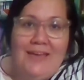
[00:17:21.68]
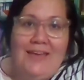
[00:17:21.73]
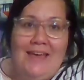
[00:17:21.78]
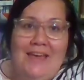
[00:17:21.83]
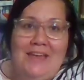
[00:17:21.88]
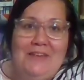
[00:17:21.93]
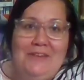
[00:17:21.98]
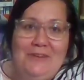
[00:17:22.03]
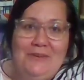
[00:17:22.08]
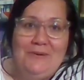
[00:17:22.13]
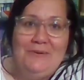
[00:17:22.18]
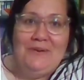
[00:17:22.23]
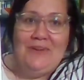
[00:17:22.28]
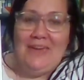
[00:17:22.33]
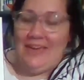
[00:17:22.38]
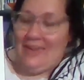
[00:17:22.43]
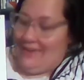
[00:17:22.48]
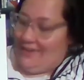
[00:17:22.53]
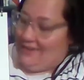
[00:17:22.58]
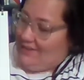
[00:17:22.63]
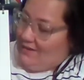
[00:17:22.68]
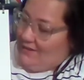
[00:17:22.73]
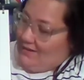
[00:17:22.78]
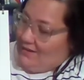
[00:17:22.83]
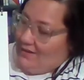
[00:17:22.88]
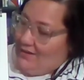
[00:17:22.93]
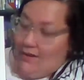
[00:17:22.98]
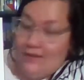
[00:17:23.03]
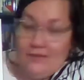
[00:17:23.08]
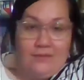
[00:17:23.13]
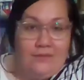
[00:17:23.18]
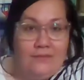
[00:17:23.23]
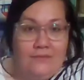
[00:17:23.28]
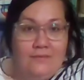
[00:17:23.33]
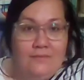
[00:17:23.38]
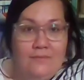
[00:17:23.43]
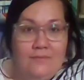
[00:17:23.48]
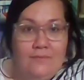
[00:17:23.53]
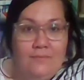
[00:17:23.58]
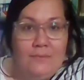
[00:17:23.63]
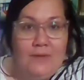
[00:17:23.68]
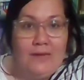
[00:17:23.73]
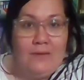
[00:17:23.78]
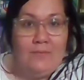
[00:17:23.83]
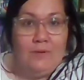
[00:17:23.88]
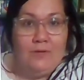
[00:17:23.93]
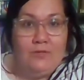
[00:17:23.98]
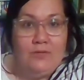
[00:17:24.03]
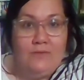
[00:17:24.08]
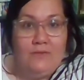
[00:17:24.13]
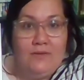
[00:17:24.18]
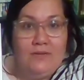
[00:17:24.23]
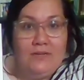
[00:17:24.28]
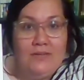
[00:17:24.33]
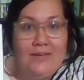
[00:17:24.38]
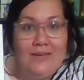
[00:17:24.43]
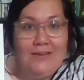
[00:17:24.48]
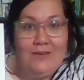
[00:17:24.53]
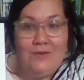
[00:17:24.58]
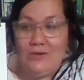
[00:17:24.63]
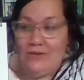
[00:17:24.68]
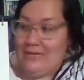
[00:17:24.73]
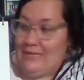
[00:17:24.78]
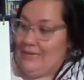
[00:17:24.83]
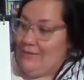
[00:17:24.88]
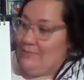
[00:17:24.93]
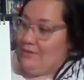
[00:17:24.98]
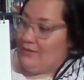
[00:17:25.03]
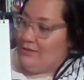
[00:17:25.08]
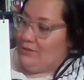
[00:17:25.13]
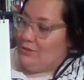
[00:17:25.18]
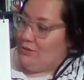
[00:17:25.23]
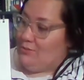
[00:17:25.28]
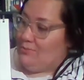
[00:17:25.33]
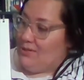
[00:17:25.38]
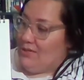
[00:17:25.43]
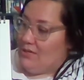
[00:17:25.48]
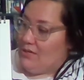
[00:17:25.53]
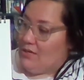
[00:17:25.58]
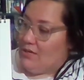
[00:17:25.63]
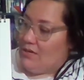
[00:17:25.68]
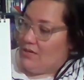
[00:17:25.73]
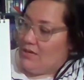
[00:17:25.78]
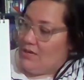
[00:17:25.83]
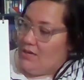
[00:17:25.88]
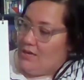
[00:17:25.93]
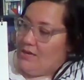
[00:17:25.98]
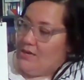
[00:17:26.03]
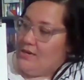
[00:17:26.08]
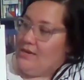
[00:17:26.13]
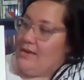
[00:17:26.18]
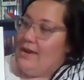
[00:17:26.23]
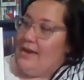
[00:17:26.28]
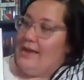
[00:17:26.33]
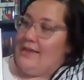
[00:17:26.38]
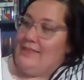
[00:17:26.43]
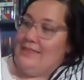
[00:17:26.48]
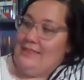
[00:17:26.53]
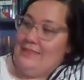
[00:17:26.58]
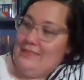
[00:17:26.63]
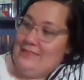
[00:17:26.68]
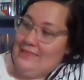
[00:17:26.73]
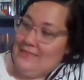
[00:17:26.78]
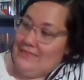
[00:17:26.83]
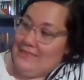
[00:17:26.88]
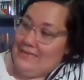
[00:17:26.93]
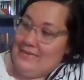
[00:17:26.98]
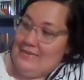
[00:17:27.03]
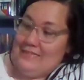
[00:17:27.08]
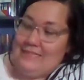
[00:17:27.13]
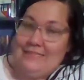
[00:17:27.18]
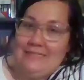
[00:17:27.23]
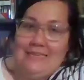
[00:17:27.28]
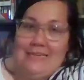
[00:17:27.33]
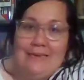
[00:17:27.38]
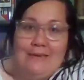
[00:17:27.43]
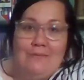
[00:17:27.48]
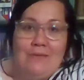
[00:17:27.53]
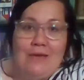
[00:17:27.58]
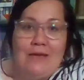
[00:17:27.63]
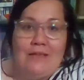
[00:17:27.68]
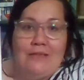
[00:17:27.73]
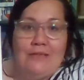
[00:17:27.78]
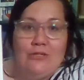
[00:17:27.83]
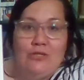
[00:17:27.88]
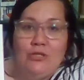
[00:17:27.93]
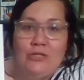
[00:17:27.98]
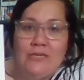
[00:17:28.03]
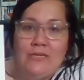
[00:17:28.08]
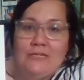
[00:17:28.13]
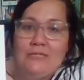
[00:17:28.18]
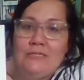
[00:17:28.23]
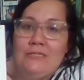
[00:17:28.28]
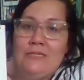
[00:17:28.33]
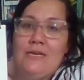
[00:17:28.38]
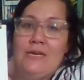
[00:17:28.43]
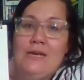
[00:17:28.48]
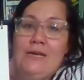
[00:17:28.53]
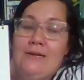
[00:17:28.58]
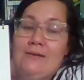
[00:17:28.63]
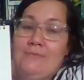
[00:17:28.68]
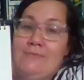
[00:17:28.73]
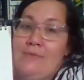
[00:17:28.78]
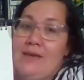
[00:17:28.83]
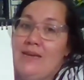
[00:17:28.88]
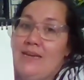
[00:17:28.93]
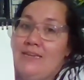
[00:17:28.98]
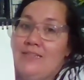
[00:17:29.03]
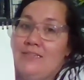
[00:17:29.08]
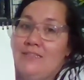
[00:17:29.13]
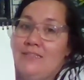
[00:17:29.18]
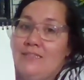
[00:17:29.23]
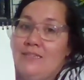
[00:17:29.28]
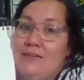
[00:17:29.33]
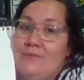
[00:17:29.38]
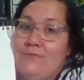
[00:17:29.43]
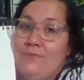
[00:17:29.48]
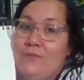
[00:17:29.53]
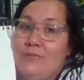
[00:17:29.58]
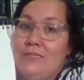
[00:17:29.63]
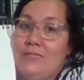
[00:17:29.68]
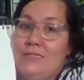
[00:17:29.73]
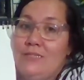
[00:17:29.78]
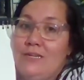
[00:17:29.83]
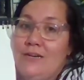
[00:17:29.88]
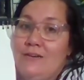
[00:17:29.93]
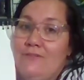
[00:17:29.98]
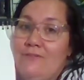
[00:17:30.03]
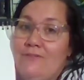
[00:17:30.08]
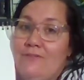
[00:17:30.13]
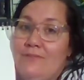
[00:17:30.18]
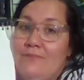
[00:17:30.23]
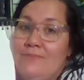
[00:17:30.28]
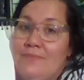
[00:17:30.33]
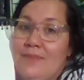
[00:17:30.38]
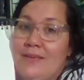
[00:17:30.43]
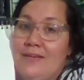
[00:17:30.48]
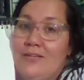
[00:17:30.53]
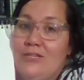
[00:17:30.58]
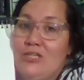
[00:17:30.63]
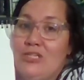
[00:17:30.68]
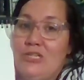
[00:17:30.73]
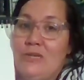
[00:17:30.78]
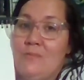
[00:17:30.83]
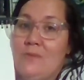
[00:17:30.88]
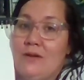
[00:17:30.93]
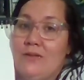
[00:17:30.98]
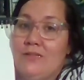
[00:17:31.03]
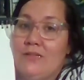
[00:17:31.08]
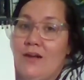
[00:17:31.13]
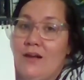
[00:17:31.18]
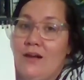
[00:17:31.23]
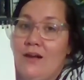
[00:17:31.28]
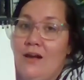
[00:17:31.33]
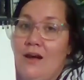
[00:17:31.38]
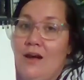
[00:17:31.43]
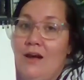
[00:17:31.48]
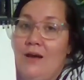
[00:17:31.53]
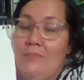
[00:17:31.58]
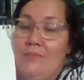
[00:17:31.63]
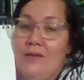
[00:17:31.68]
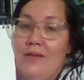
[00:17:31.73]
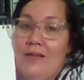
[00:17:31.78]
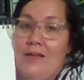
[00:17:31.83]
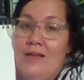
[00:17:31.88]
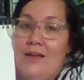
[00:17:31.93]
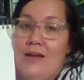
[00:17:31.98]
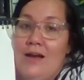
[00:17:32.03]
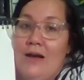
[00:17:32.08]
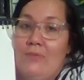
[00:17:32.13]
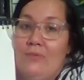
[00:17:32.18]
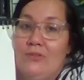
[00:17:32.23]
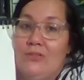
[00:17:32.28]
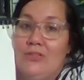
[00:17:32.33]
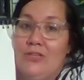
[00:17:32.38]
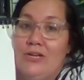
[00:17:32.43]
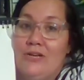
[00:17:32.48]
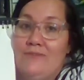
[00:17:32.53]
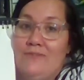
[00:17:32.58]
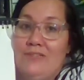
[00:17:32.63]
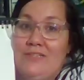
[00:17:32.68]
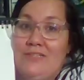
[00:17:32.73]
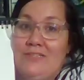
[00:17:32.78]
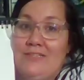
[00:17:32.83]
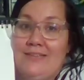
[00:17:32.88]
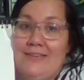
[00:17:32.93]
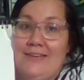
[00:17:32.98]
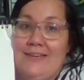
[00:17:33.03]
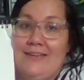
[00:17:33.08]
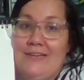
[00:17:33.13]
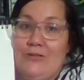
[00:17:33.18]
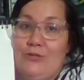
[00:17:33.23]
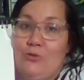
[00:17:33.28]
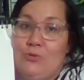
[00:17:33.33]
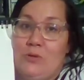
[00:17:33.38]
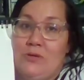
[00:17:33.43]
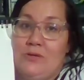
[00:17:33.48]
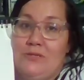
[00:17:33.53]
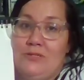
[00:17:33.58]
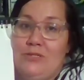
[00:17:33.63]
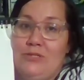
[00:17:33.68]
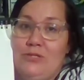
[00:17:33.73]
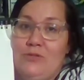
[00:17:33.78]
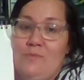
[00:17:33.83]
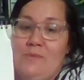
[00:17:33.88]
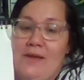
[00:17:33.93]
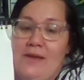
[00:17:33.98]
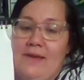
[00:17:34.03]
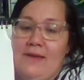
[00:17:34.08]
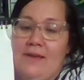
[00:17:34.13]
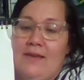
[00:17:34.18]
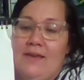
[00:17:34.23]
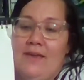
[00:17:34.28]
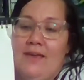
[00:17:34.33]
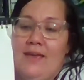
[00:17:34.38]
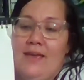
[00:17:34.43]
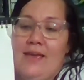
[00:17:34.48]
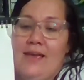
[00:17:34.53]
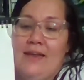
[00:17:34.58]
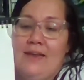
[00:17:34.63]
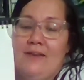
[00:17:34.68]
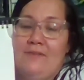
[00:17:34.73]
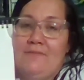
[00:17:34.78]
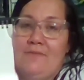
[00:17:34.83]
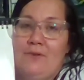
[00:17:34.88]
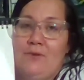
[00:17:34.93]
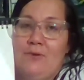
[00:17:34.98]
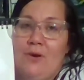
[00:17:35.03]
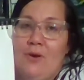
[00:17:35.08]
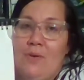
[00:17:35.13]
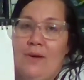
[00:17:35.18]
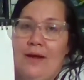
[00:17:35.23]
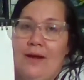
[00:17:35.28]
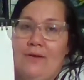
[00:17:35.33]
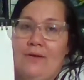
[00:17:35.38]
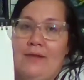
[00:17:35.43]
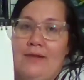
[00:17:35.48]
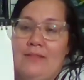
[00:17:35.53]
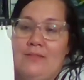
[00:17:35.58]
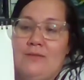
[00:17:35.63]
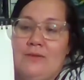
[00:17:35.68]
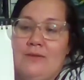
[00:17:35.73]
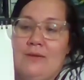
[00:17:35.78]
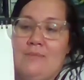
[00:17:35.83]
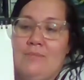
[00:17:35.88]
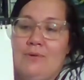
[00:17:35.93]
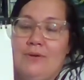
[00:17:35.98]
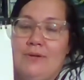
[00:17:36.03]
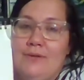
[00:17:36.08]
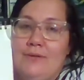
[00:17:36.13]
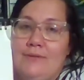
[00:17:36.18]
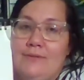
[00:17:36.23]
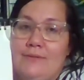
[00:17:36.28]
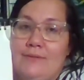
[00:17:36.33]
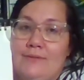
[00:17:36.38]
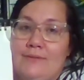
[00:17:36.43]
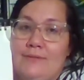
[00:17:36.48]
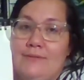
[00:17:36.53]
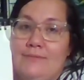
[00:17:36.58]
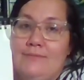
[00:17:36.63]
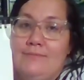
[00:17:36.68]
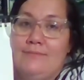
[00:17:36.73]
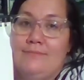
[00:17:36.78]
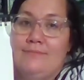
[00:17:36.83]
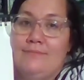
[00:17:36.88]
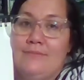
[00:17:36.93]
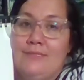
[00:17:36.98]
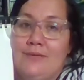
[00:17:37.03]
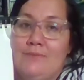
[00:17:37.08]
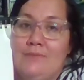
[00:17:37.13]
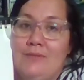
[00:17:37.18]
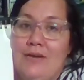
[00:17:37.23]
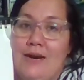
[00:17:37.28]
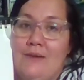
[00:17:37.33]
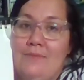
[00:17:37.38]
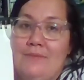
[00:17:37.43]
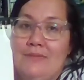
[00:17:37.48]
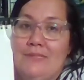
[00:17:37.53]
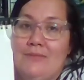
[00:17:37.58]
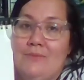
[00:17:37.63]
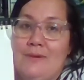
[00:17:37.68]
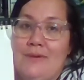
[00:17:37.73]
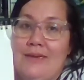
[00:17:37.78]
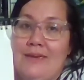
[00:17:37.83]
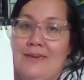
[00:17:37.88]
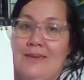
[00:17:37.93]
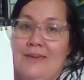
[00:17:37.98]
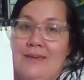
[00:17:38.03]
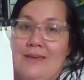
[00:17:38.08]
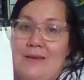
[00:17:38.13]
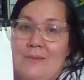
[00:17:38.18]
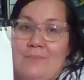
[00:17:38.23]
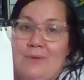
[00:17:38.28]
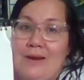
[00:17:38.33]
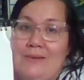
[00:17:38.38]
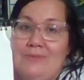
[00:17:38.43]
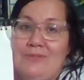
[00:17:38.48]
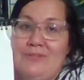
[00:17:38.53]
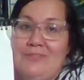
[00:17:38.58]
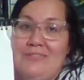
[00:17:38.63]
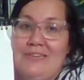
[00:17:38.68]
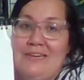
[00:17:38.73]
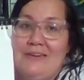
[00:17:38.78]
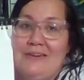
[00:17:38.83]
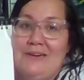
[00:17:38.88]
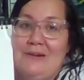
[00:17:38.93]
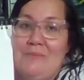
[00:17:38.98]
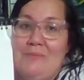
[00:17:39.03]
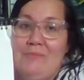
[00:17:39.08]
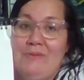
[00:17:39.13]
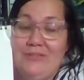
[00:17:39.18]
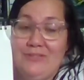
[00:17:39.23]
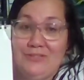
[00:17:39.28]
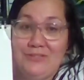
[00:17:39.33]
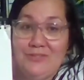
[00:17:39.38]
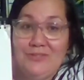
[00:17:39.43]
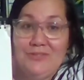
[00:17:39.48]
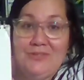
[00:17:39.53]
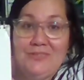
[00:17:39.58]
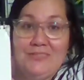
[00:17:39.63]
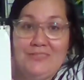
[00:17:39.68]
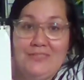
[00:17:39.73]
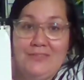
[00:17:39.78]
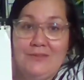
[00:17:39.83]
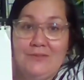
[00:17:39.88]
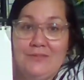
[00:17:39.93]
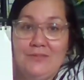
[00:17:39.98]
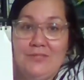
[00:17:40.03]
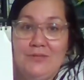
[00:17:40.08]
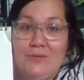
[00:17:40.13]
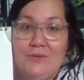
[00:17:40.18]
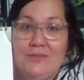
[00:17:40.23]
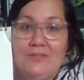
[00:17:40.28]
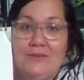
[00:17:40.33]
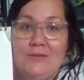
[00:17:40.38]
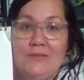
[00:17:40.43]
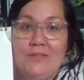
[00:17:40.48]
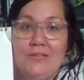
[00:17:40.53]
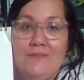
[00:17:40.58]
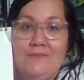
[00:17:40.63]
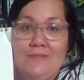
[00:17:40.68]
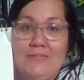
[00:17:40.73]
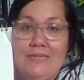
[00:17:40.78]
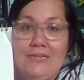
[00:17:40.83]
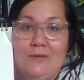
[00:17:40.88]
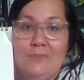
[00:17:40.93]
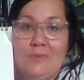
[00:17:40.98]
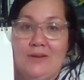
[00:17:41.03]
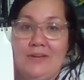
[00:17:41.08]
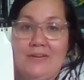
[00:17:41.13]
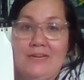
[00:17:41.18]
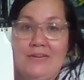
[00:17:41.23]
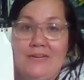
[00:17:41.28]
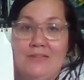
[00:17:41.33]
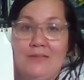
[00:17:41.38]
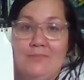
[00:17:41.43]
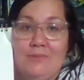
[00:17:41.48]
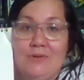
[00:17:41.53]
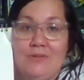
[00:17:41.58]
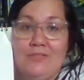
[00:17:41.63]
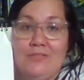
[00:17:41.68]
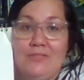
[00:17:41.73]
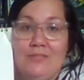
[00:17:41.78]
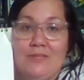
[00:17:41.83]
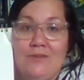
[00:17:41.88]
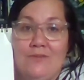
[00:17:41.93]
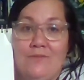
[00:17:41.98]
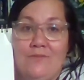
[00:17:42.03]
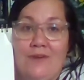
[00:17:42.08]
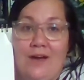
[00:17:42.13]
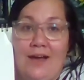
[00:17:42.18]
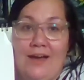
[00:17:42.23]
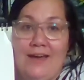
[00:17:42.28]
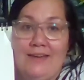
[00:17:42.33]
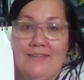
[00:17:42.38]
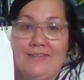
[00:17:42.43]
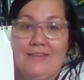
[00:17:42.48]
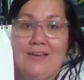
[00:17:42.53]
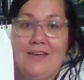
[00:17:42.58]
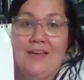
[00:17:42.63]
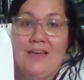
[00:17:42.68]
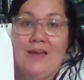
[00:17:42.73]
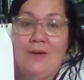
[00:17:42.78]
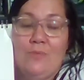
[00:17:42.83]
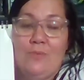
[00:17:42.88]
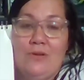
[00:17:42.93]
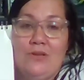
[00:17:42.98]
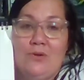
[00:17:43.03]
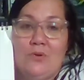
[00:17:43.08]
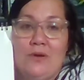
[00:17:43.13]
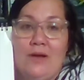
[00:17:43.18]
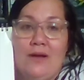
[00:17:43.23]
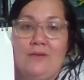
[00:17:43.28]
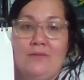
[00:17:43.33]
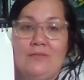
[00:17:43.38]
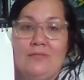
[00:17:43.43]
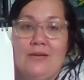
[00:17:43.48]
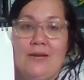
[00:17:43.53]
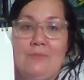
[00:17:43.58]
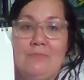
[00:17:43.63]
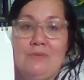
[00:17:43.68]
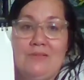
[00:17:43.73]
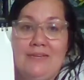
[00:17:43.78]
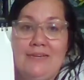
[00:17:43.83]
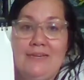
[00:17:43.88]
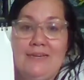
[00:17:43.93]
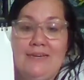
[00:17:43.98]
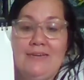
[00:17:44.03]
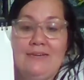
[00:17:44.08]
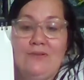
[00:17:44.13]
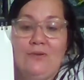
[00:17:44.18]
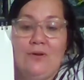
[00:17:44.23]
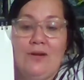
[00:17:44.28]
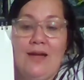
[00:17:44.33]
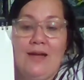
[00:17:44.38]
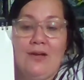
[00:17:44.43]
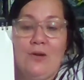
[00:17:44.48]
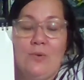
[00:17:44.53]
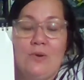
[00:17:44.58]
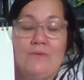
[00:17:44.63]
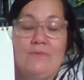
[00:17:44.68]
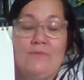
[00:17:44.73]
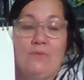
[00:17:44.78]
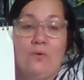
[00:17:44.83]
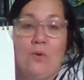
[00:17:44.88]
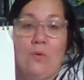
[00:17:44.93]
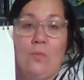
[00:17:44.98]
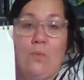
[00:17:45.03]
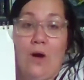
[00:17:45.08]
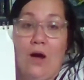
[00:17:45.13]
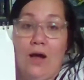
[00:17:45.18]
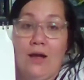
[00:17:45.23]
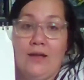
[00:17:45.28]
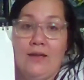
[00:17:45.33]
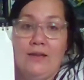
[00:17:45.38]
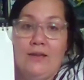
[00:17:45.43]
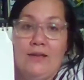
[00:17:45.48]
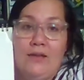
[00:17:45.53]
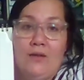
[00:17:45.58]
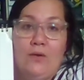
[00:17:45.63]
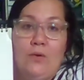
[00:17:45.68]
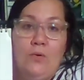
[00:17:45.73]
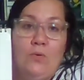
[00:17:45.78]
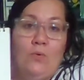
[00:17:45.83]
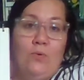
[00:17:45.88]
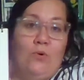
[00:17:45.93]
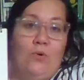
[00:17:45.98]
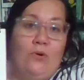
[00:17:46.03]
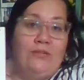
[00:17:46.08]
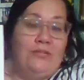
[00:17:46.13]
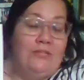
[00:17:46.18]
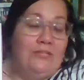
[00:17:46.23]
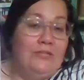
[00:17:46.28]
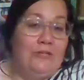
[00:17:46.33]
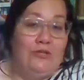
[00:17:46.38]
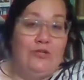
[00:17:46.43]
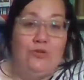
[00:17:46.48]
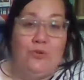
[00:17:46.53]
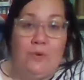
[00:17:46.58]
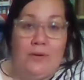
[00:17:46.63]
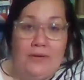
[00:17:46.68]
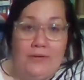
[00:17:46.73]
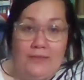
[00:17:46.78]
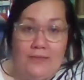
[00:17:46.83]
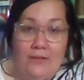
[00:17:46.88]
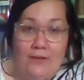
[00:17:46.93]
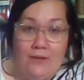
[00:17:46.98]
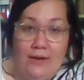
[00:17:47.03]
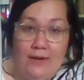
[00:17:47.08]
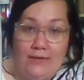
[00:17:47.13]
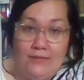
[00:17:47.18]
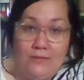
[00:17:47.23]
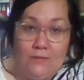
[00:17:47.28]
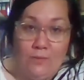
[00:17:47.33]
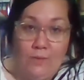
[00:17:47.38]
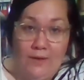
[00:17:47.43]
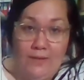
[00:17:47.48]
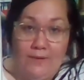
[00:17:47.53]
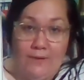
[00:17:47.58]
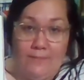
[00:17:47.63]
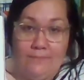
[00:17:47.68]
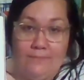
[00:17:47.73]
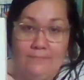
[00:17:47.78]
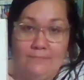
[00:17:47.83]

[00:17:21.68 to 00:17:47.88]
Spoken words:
And you can take a picture of it and you can email it to me at this email address, makingstuffwithstuff@gmail.com. I would love to see any drawings you make. And if you go out and look at birds sometime this week, perhaps you could take a couple pictures and you can send those too, because I would love to hear about any of the birds that you find when you're outside playing or going for a walk or just enjoying the nice weather.